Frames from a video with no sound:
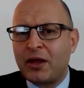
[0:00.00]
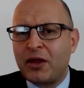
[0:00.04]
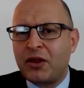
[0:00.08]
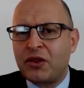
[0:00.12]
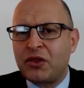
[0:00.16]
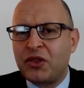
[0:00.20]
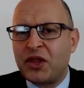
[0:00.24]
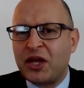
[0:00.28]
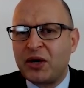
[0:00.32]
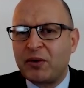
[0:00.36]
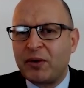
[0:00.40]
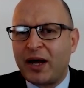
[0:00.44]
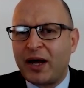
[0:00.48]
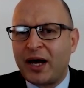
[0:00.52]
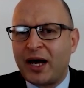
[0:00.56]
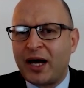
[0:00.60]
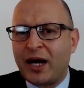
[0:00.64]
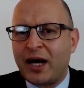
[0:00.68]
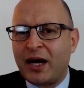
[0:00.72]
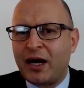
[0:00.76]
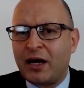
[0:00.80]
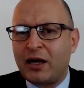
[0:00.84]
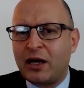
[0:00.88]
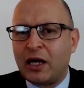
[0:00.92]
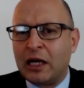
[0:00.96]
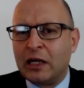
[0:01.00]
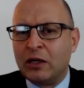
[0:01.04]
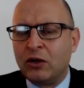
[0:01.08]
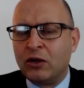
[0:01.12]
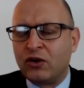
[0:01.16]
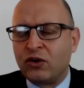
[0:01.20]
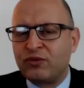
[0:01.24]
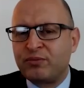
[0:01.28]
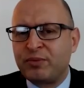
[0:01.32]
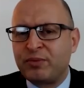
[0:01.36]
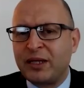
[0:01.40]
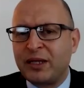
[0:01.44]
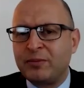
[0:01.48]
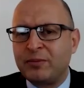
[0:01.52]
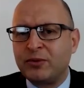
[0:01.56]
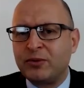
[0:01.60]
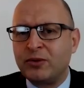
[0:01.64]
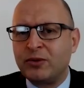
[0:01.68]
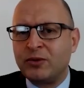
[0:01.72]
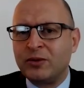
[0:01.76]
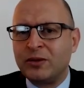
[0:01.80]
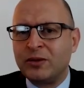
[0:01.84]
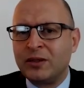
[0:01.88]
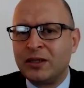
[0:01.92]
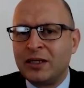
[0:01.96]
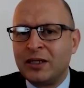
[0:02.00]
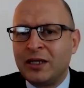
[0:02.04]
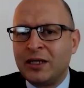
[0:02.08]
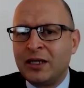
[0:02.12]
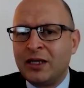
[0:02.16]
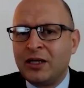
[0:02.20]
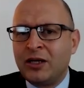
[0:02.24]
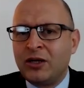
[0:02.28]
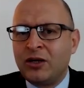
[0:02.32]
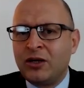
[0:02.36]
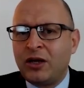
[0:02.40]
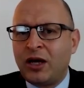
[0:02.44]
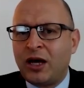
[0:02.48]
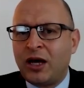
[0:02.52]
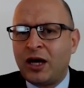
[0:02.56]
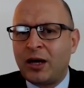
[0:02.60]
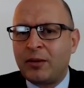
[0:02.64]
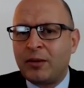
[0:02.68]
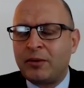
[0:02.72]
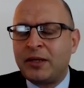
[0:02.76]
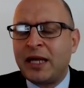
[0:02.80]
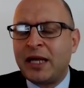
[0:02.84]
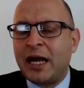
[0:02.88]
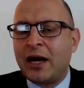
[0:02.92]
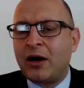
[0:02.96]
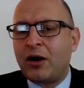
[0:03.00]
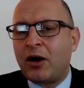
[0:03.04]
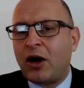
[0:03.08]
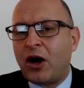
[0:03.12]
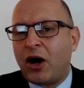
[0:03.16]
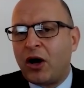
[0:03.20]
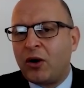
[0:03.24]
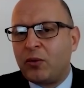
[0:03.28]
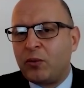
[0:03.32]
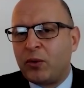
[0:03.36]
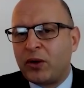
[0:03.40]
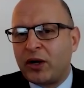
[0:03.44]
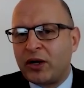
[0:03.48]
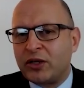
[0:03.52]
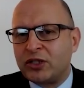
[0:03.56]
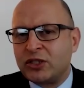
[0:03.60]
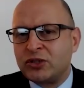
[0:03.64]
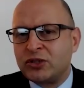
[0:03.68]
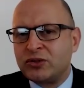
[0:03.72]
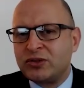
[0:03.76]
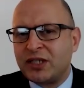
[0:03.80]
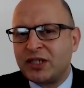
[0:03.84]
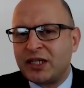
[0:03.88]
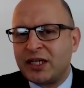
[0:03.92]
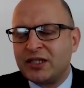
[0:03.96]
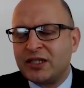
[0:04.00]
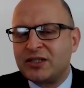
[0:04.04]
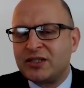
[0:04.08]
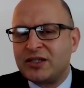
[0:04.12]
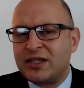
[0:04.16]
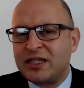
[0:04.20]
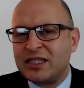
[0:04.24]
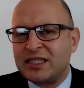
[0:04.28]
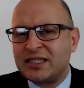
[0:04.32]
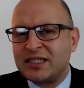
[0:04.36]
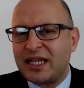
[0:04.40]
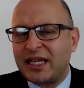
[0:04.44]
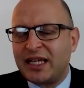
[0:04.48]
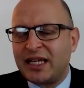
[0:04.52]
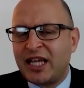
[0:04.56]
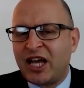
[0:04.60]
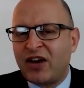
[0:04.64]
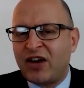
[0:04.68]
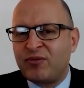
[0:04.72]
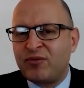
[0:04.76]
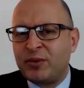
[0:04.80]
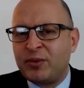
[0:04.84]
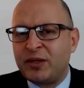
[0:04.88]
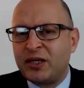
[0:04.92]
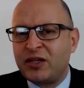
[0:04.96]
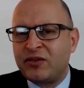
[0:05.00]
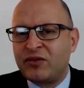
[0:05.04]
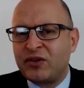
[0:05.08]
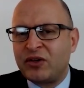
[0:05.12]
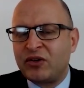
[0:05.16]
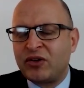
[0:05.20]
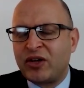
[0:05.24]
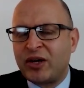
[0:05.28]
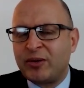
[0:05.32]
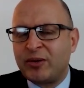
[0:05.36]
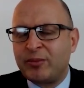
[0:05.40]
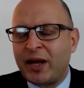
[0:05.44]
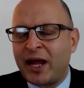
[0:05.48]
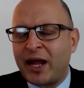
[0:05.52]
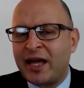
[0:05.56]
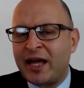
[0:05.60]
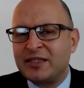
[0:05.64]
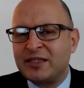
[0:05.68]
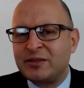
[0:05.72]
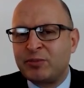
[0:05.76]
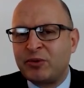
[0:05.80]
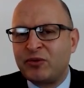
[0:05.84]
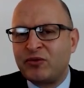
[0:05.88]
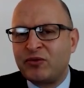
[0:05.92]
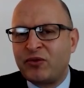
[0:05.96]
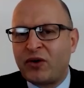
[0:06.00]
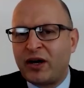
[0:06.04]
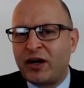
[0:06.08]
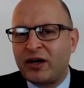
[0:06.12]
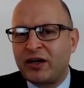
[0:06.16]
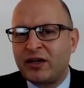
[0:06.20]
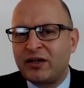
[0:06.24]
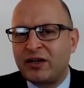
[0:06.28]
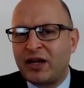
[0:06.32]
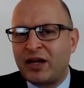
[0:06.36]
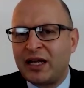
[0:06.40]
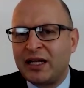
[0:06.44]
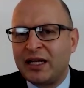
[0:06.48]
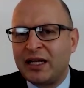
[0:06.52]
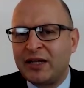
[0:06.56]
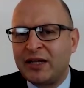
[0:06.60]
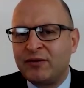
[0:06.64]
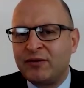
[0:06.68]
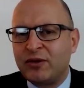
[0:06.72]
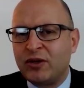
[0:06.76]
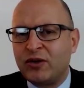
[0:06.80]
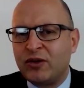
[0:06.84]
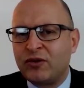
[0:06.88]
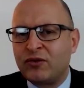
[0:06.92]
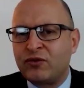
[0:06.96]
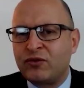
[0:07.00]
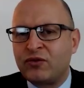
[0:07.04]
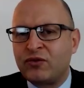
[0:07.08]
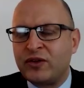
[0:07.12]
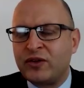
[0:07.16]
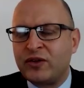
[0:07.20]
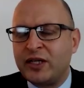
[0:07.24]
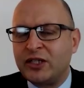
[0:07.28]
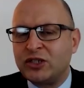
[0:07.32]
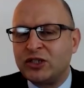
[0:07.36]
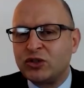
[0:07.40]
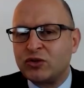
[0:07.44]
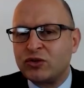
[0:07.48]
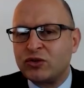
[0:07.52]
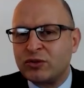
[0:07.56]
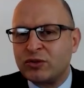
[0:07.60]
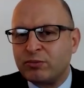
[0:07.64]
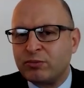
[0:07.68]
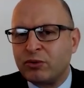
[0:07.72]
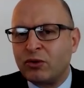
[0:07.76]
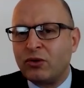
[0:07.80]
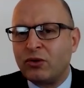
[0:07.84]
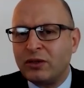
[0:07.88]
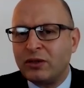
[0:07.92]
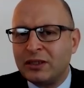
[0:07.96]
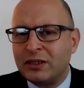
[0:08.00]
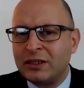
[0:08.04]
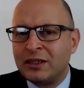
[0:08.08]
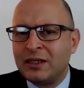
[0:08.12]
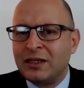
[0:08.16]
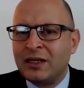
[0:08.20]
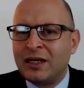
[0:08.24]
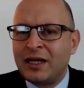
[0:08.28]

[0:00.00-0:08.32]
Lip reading: there are a lot of people. Now, what I should say is the state government and the federal government has provided a level of financial support.